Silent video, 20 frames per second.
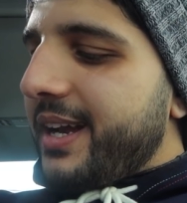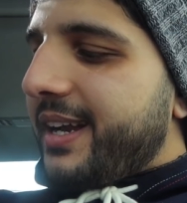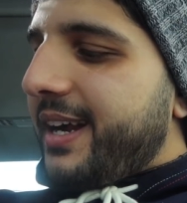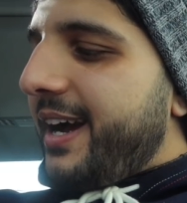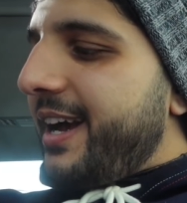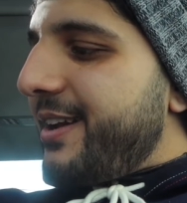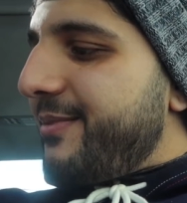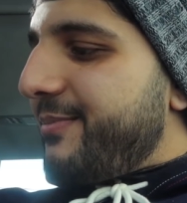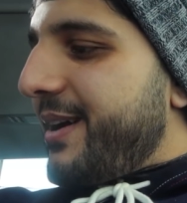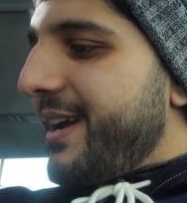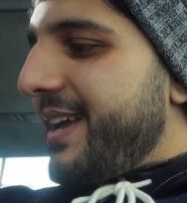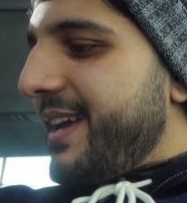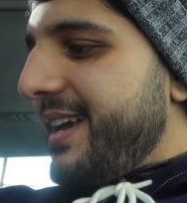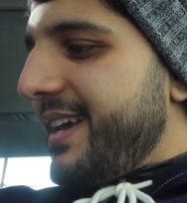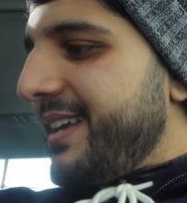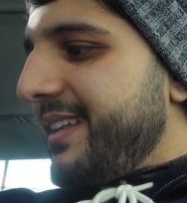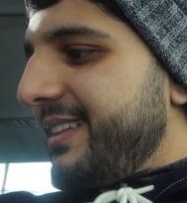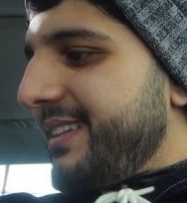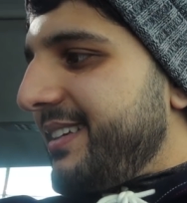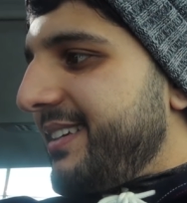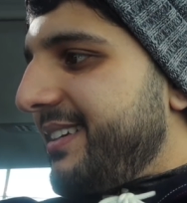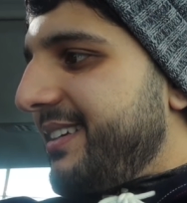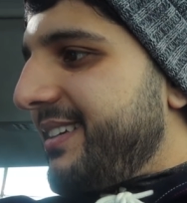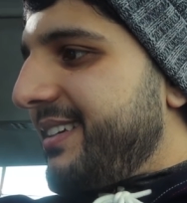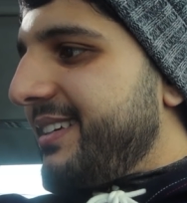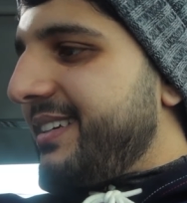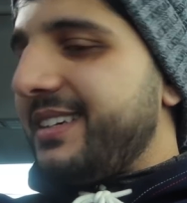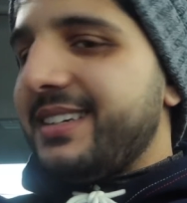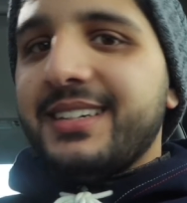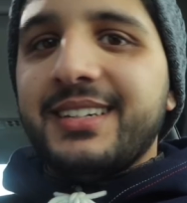I got in my hand?
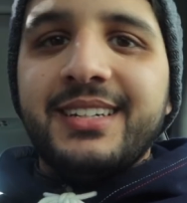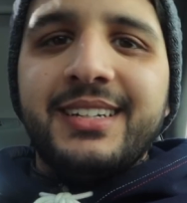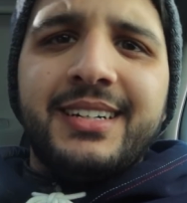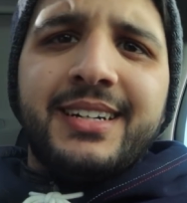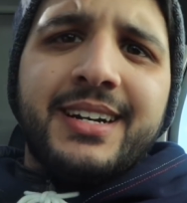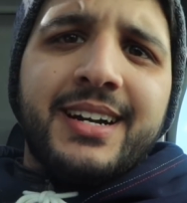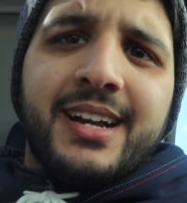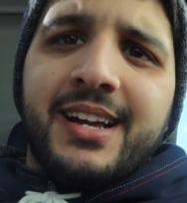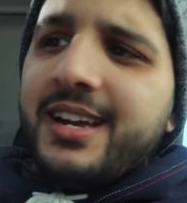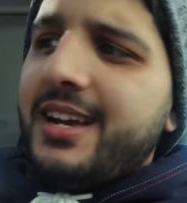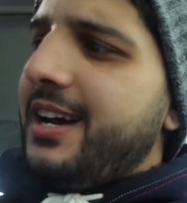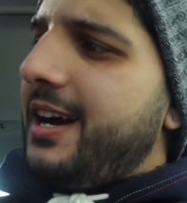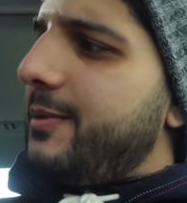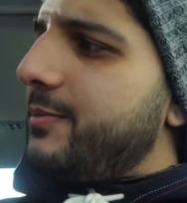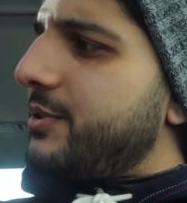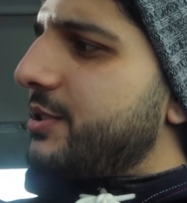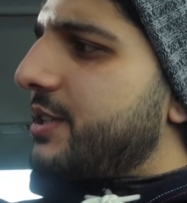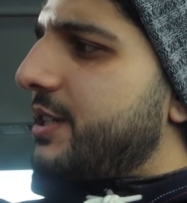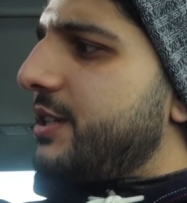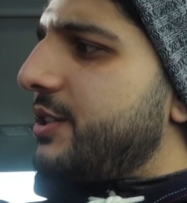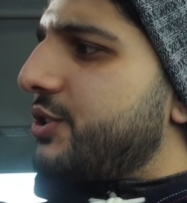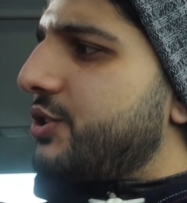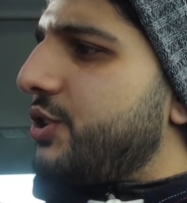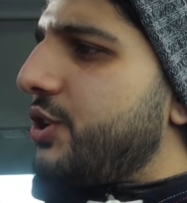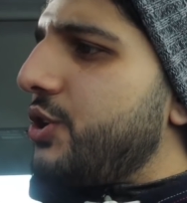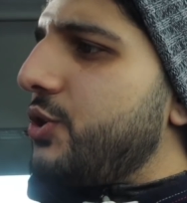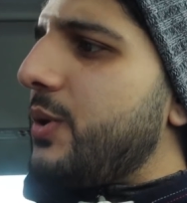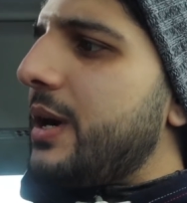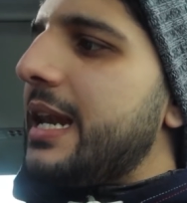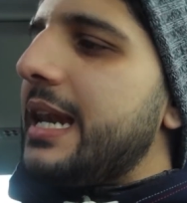I'm just gonna
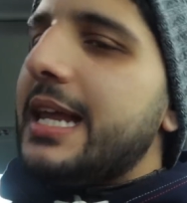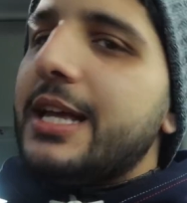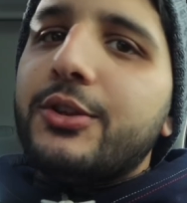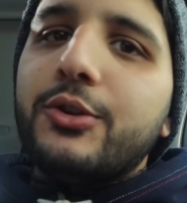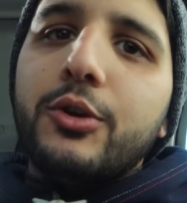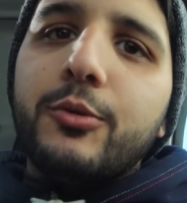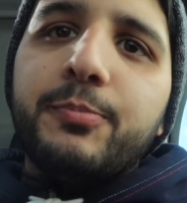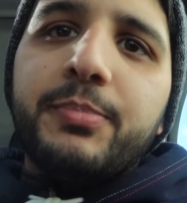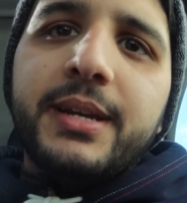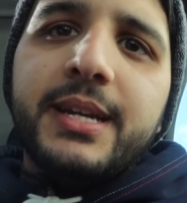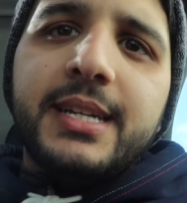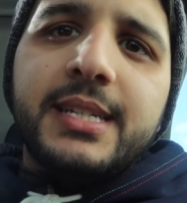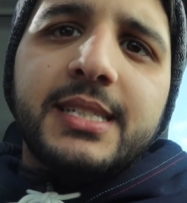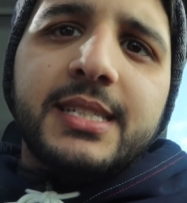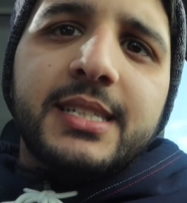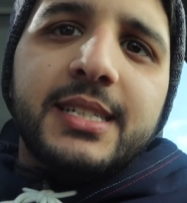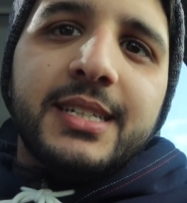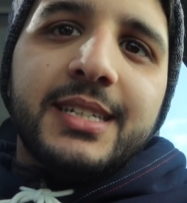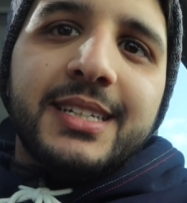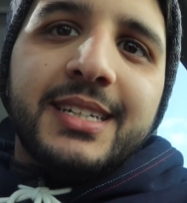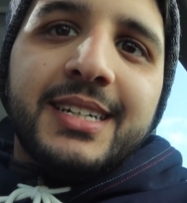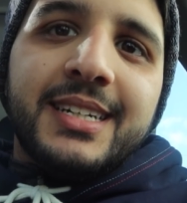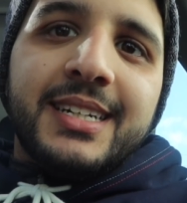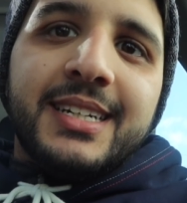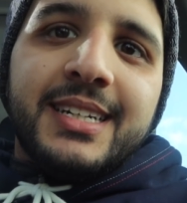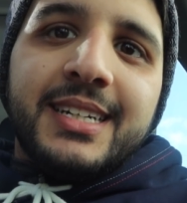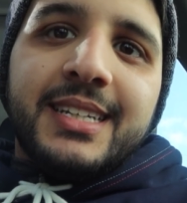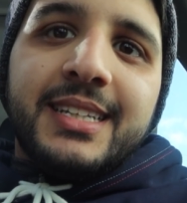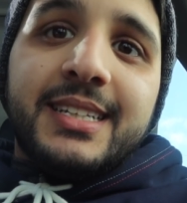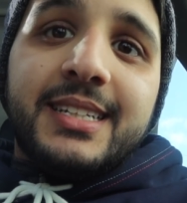show you a little piece.
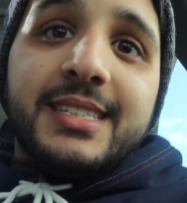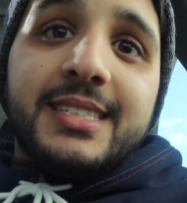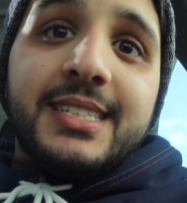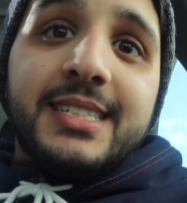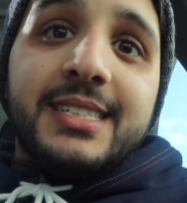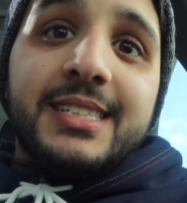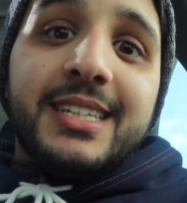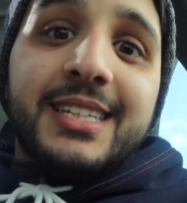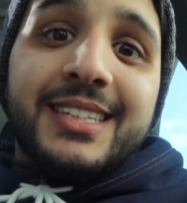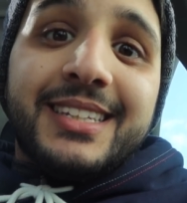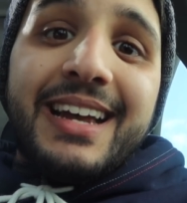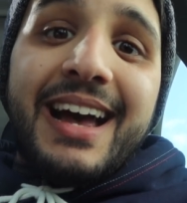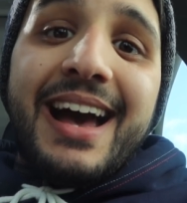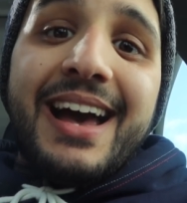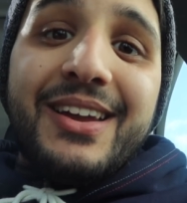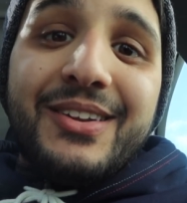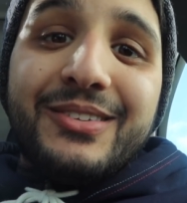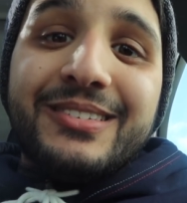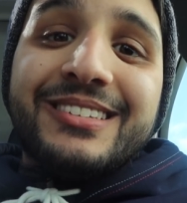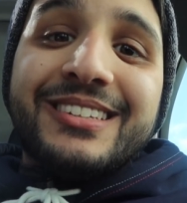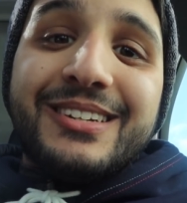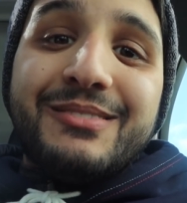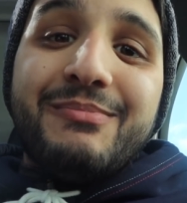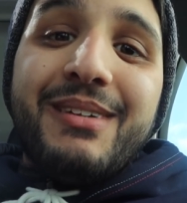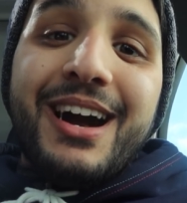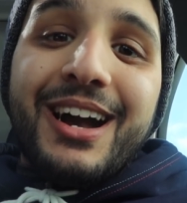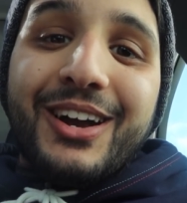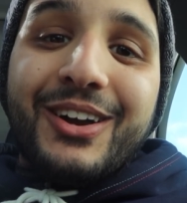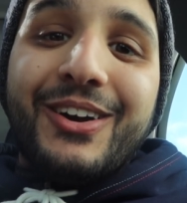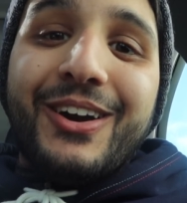This is the title to
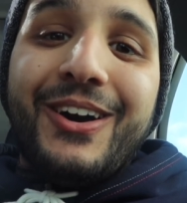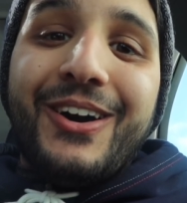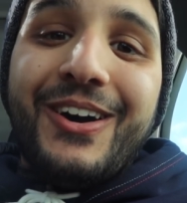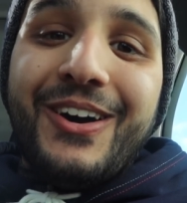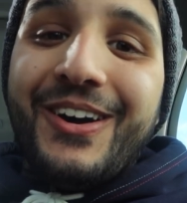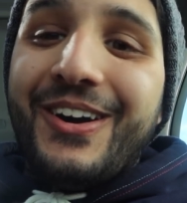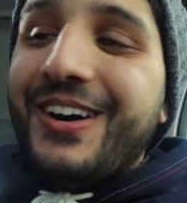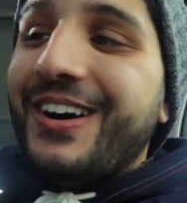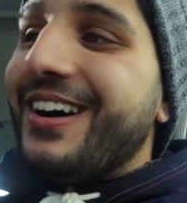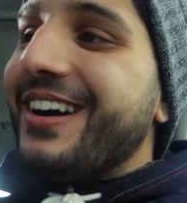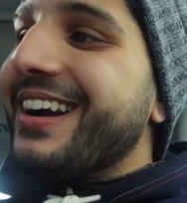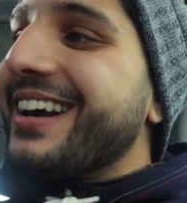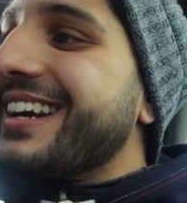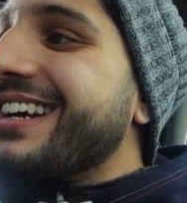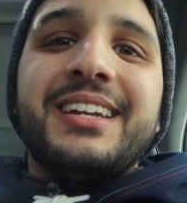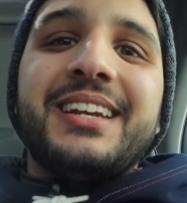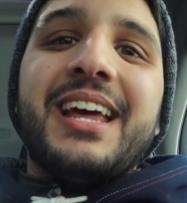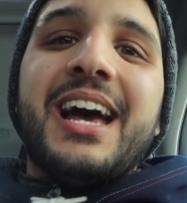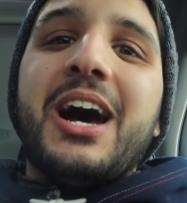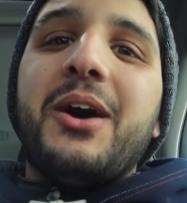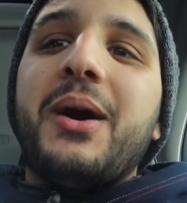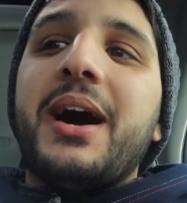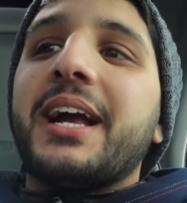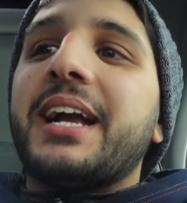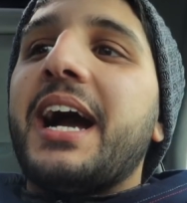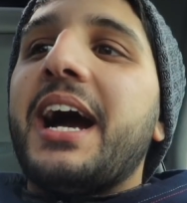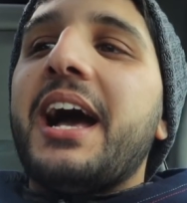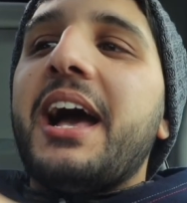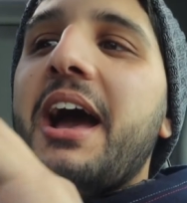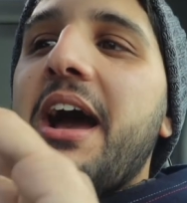my car. Now
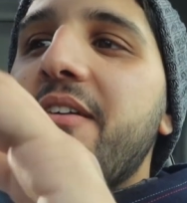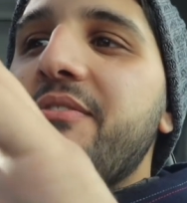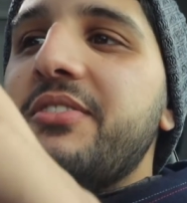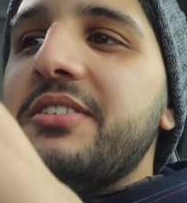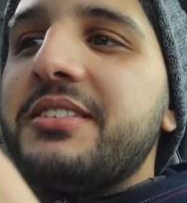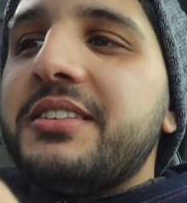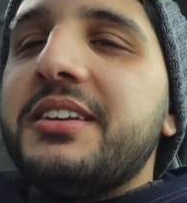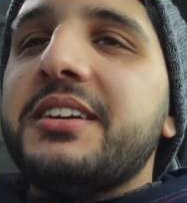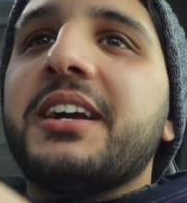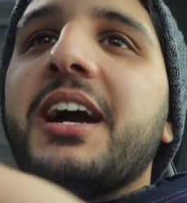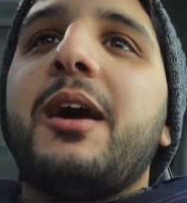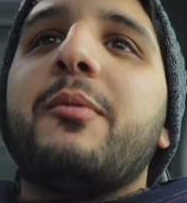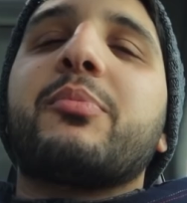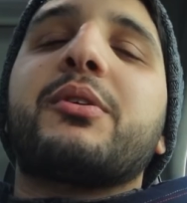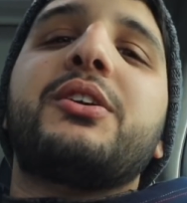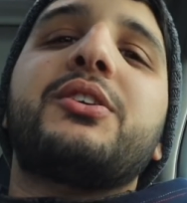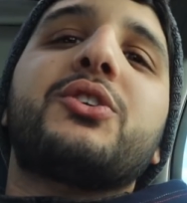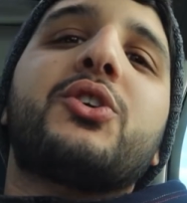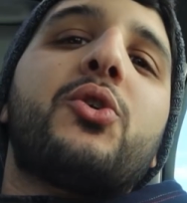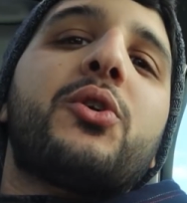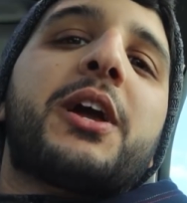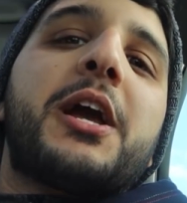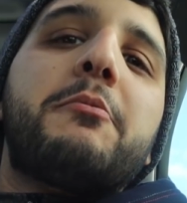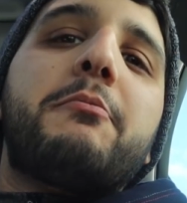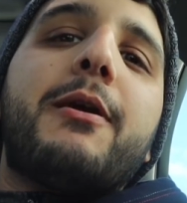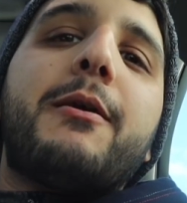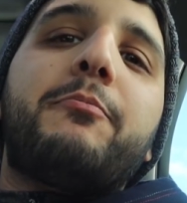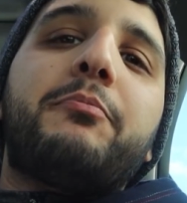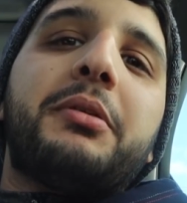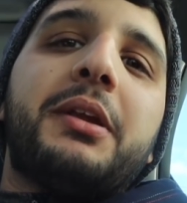I got everything. I'm gonna go
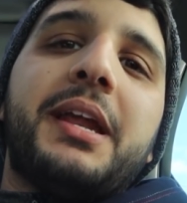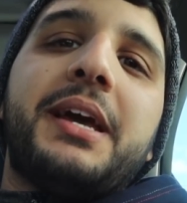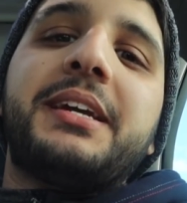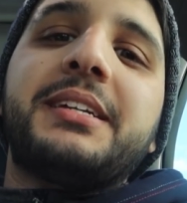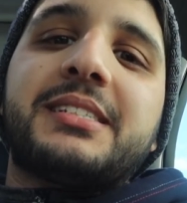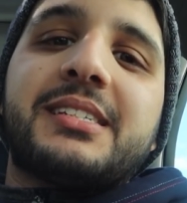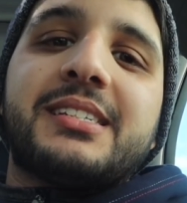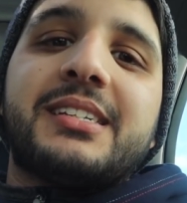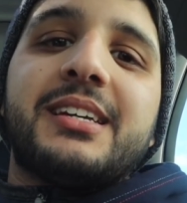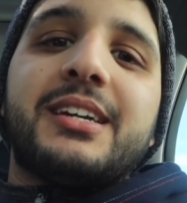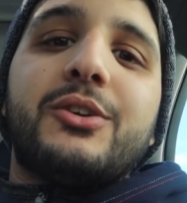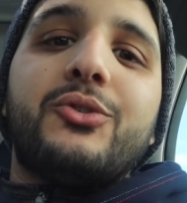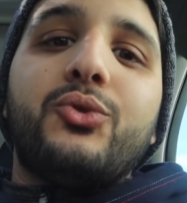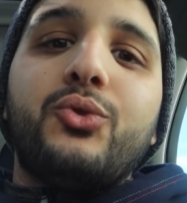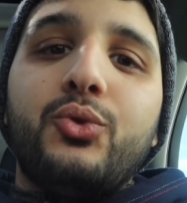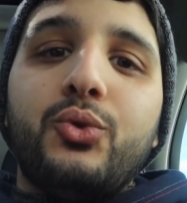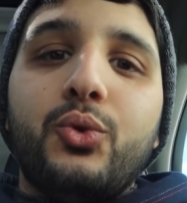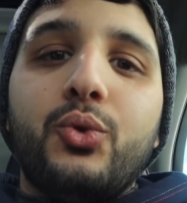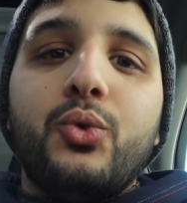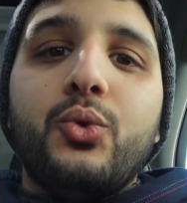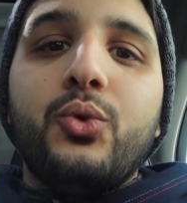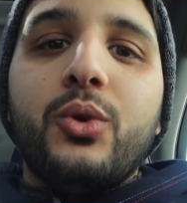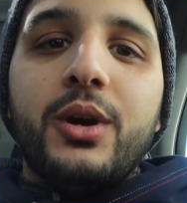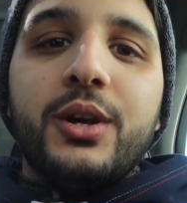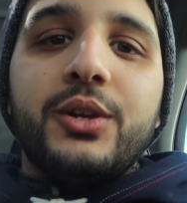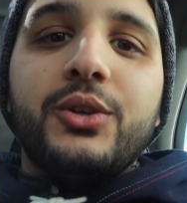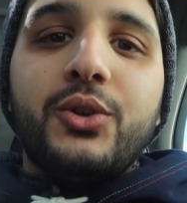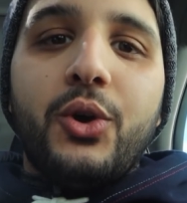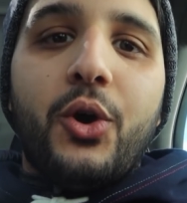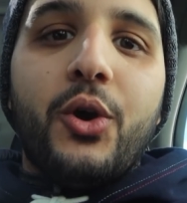get my plates. New
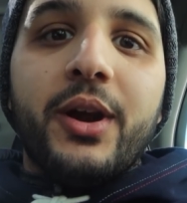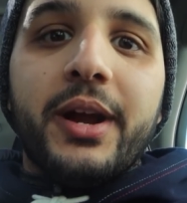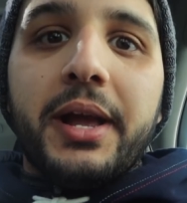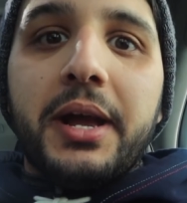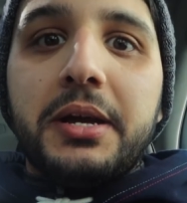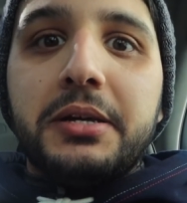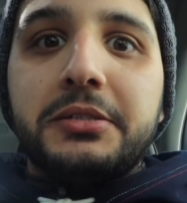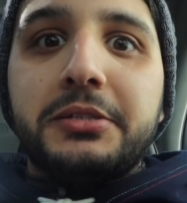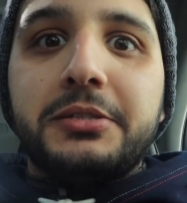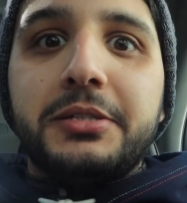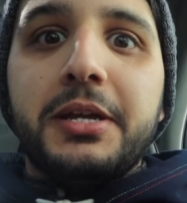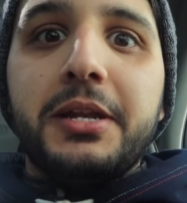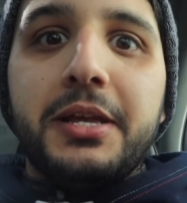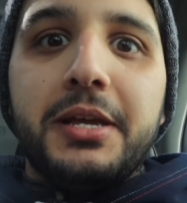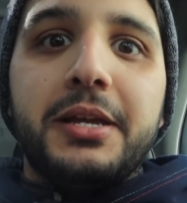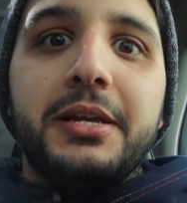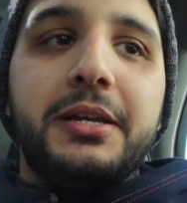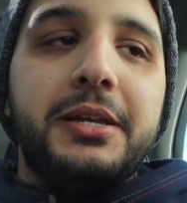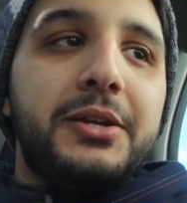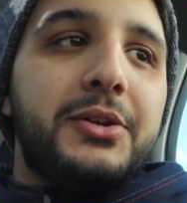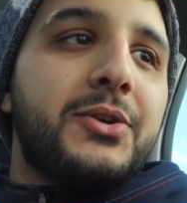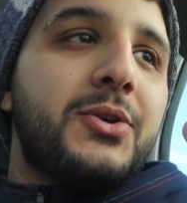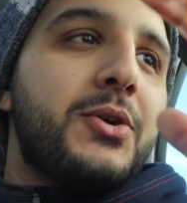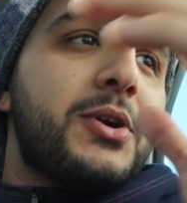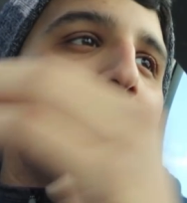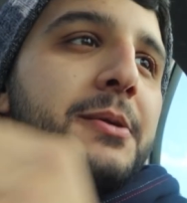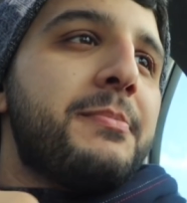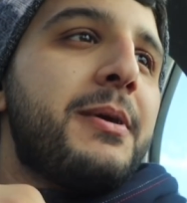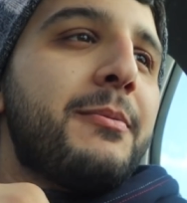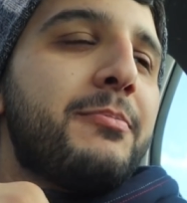York City. Gonna
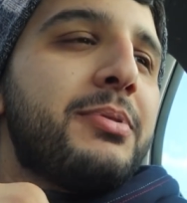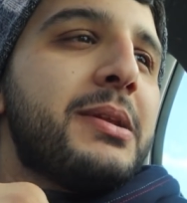go get my